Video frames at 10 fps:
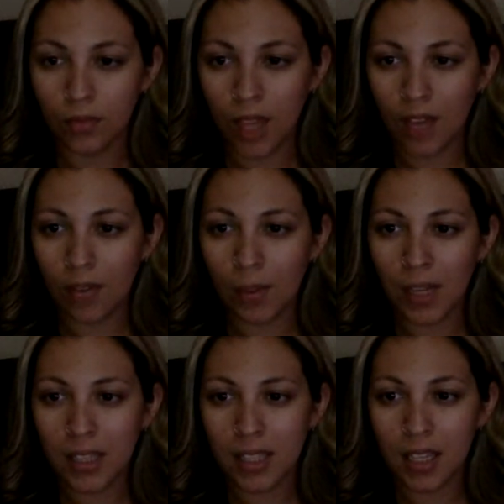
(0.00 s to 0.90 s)
Have a
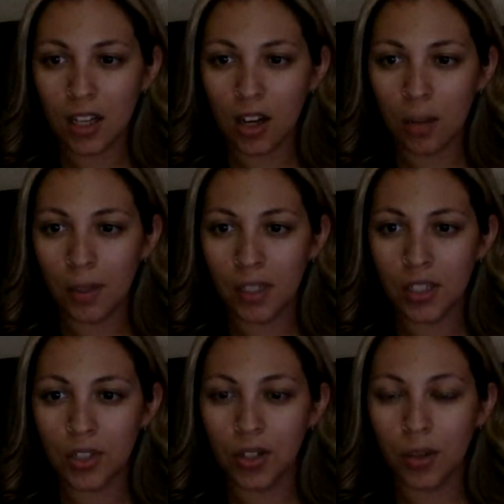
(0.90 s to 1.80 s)
blessed night, Carmen.
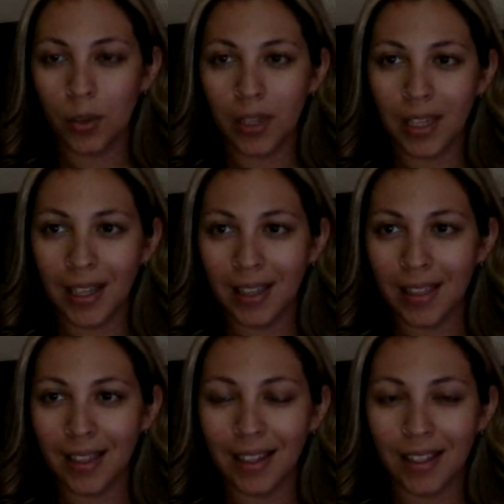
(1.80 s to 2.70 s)
Enjoy your weekend.
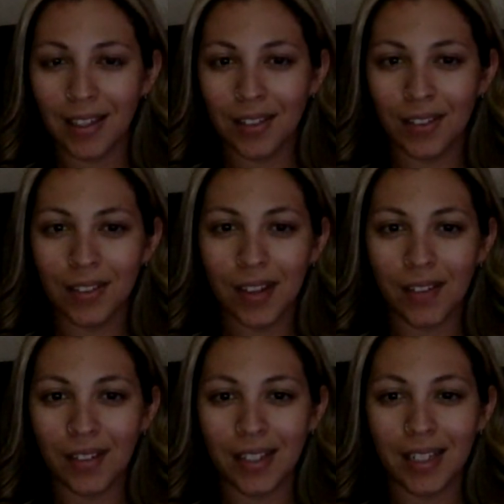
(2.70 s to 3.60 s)
Thank you.
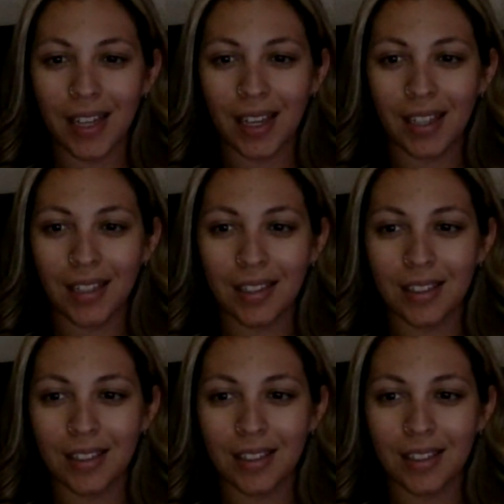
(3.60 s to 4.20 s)
Have a good night.